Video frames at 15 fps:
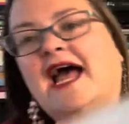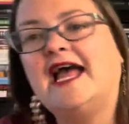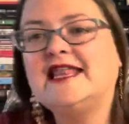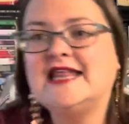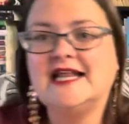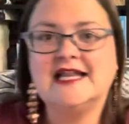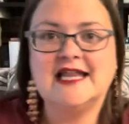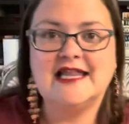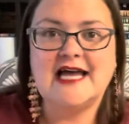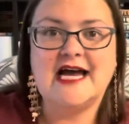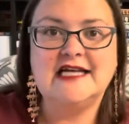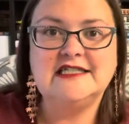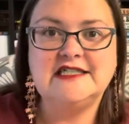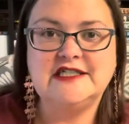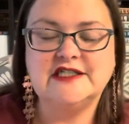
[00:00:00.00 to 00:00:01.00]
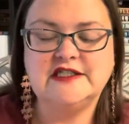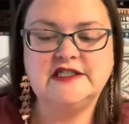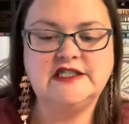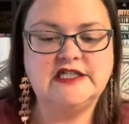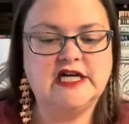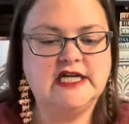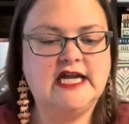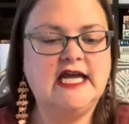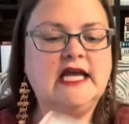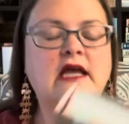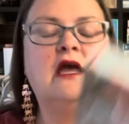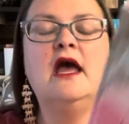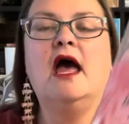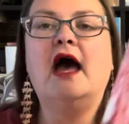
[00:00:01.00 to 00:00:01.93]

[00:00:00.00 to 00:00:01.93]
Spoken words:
I think that is just stunning.